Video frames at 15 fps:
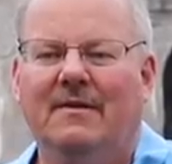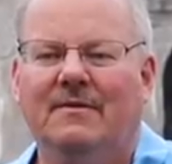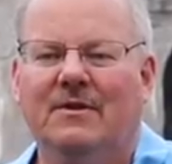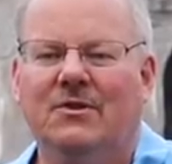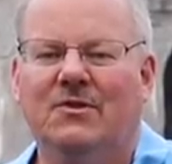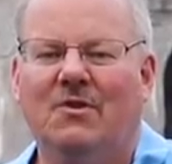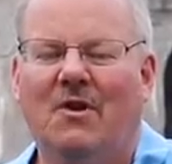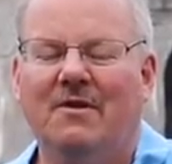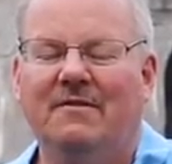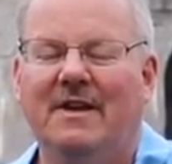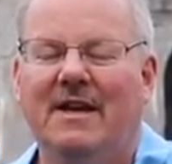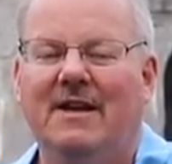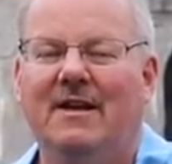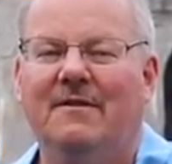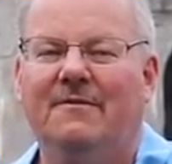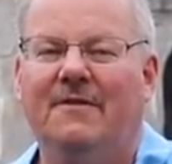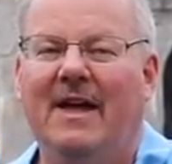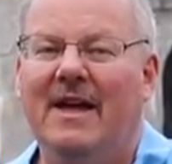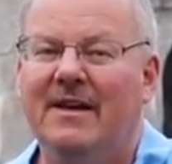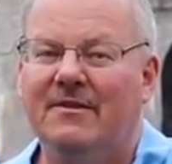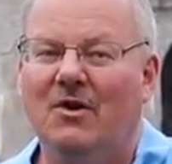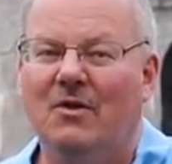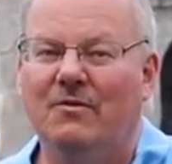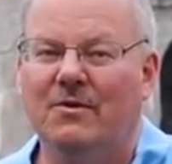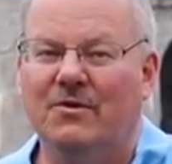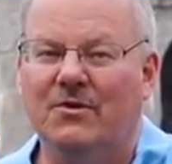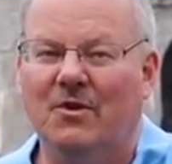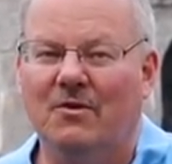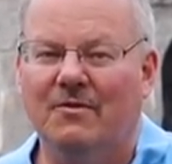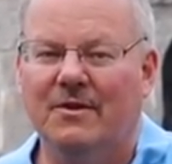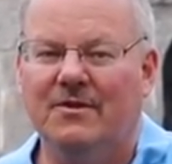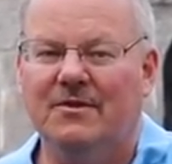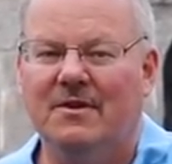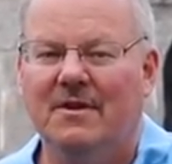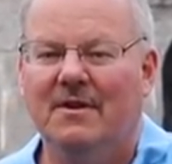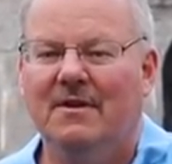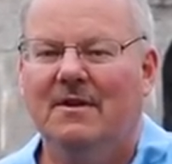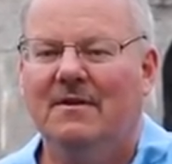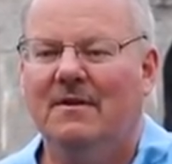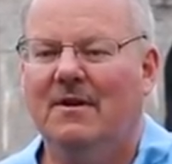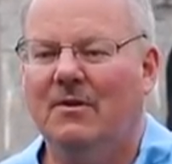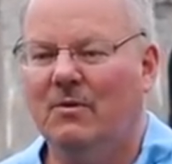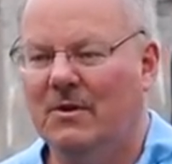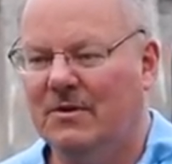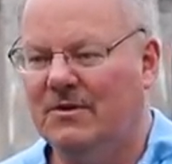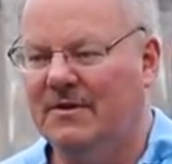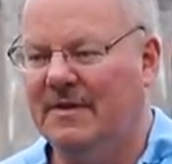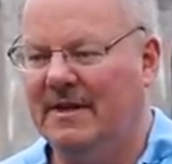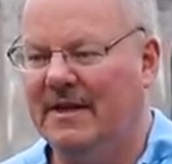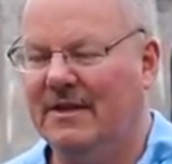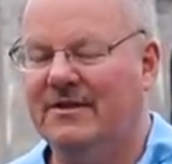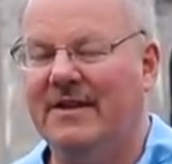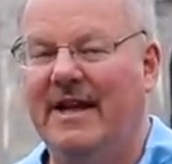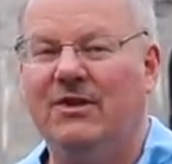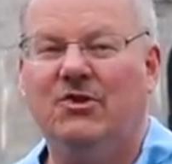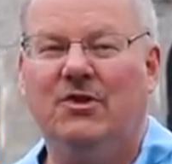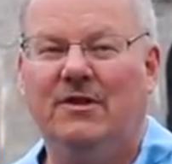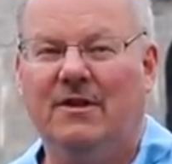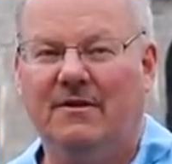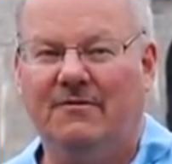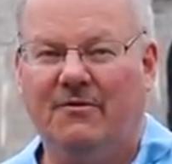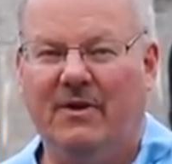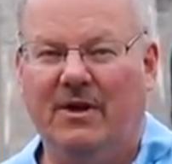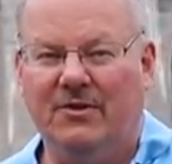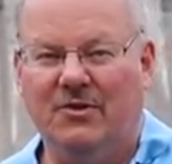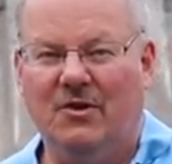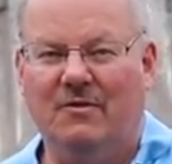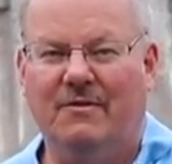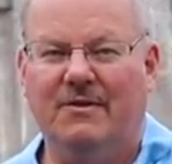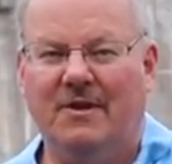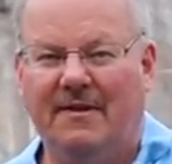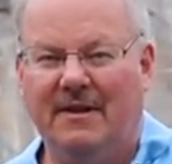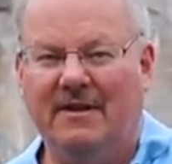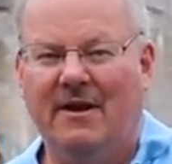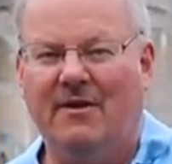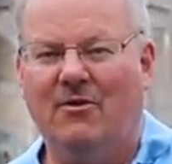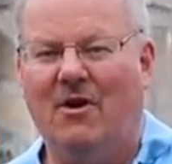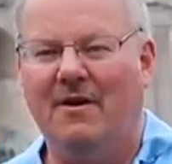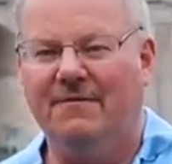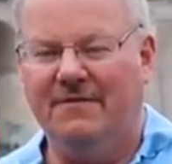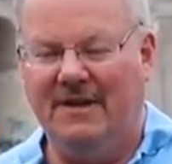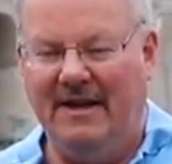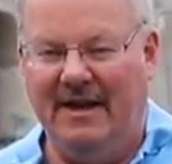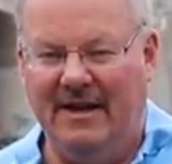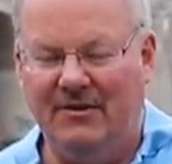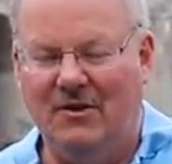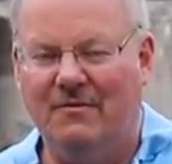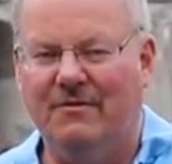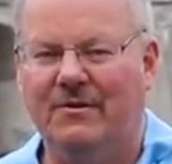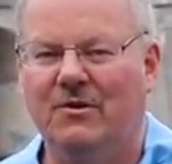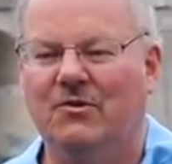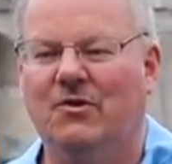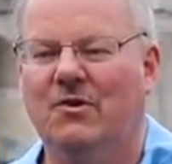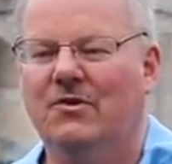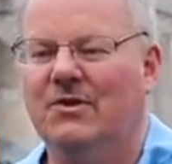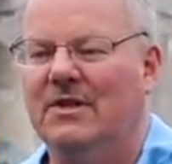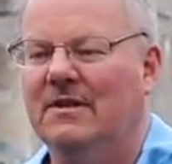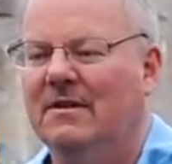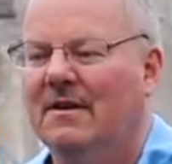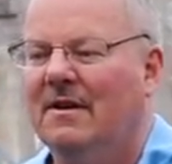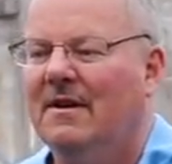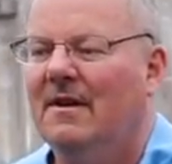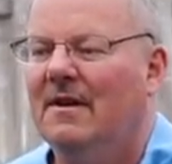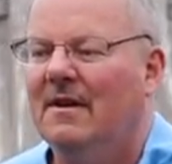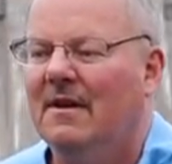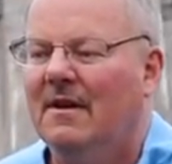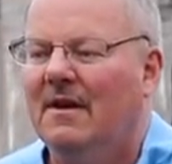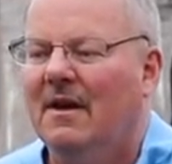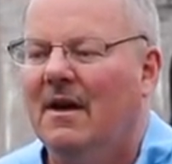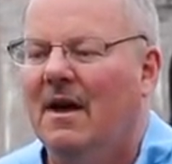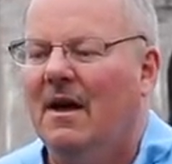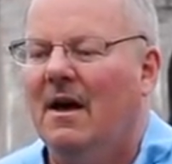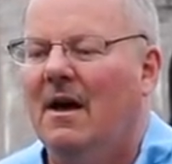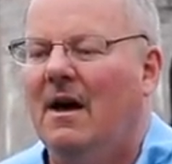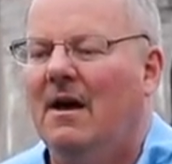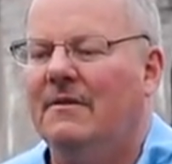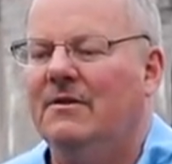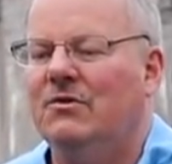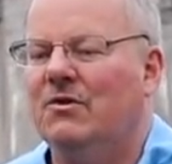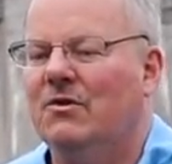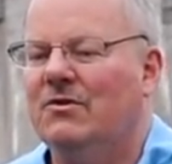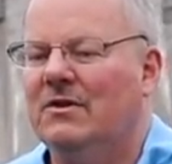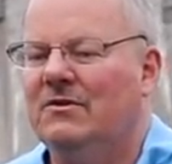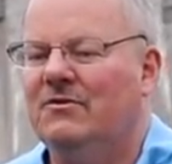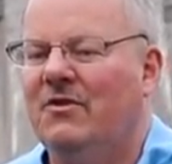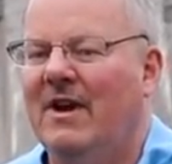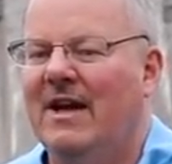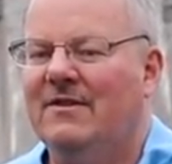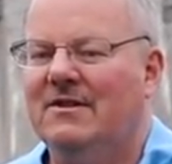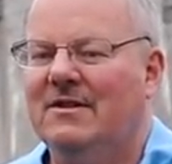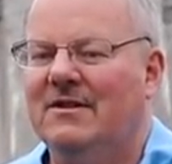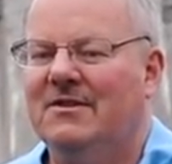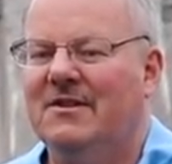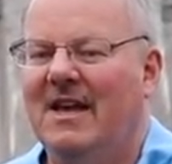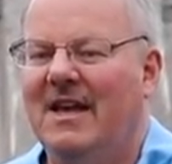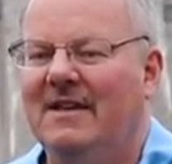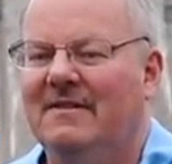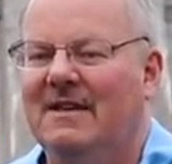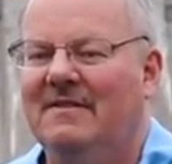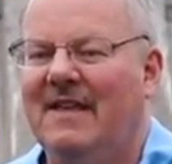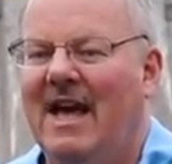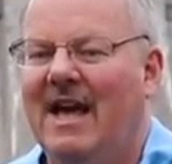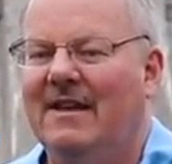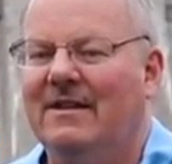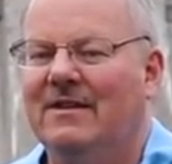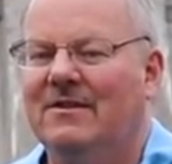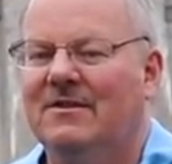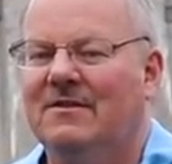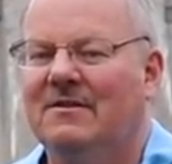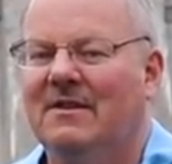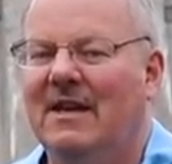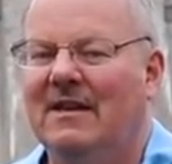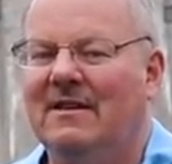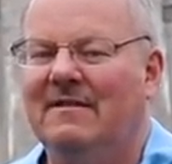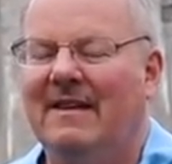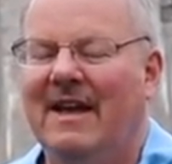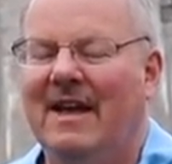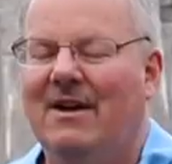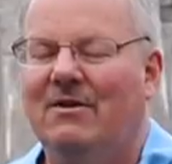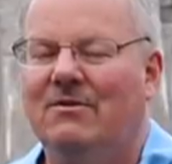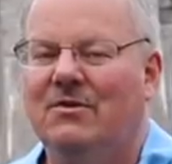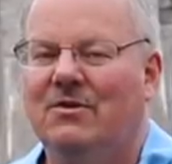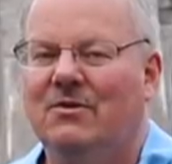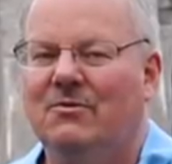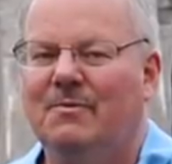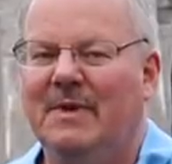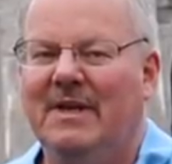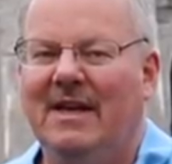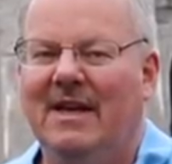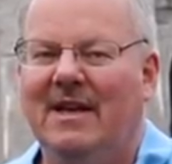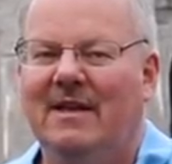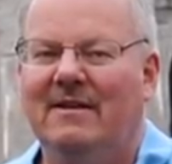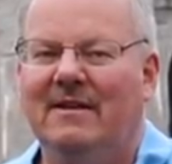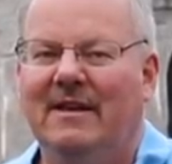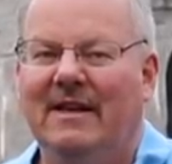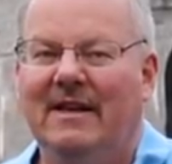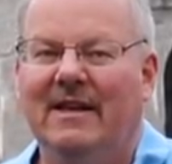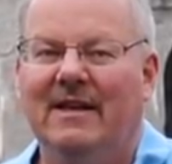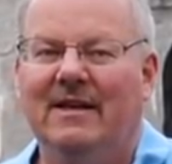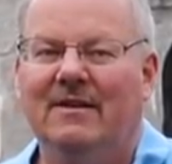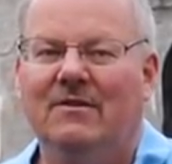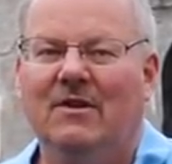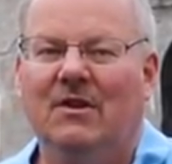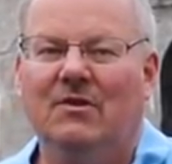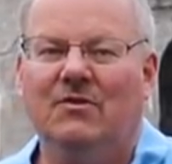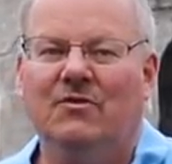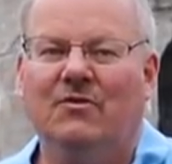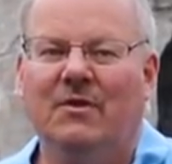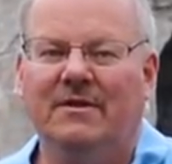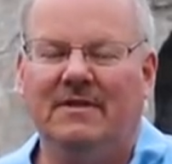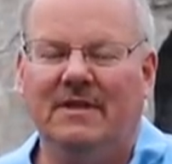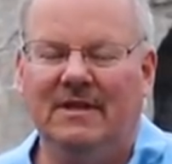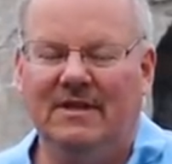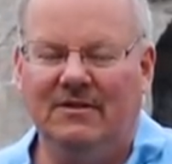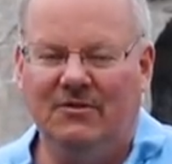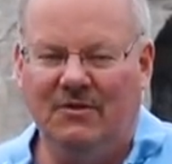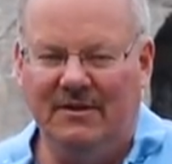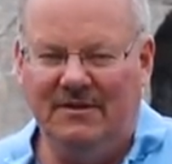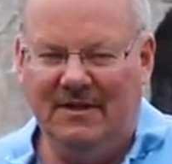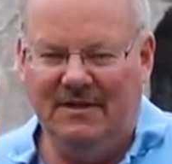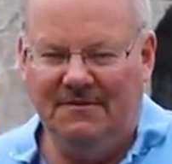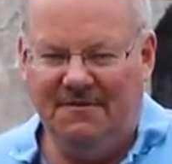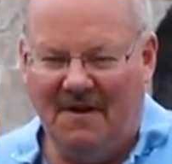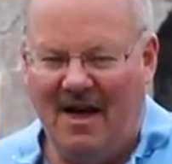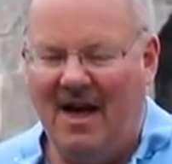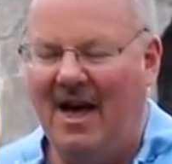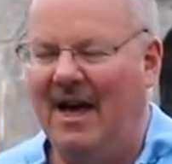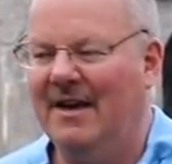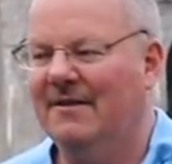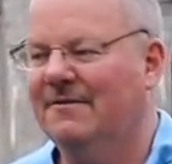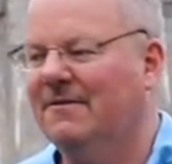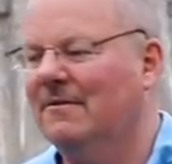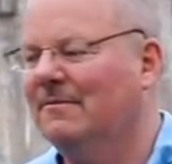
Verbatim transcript: the start date of Andover service, in other words, the extension of rail service on the cutoff to Andover, New Jersey. Uh, New Jersey Transit is saying that that is slated now to begin in 2025.